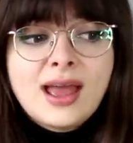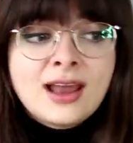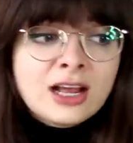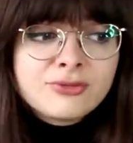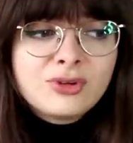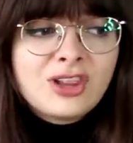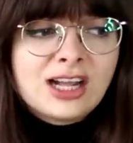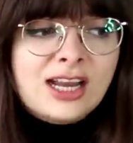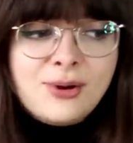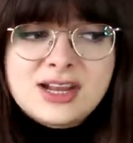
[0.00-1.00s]
And I feel
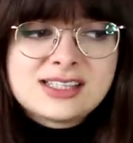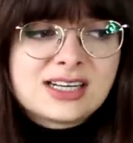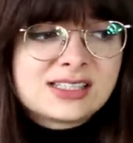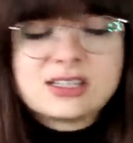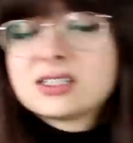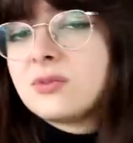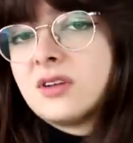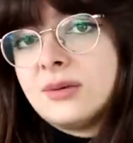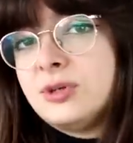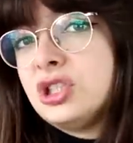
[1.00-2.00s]
like nowadays that is not
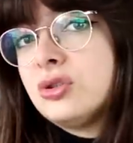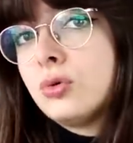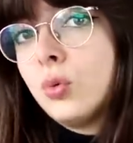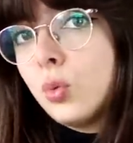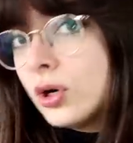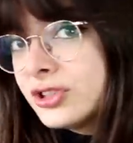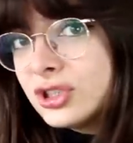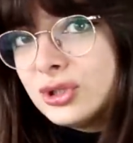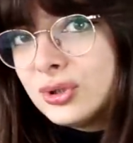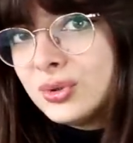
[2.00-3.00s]
something that we should want
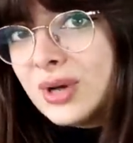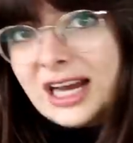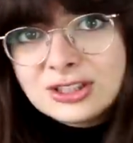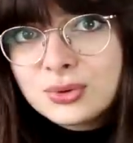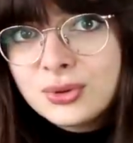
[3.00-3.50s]
to do at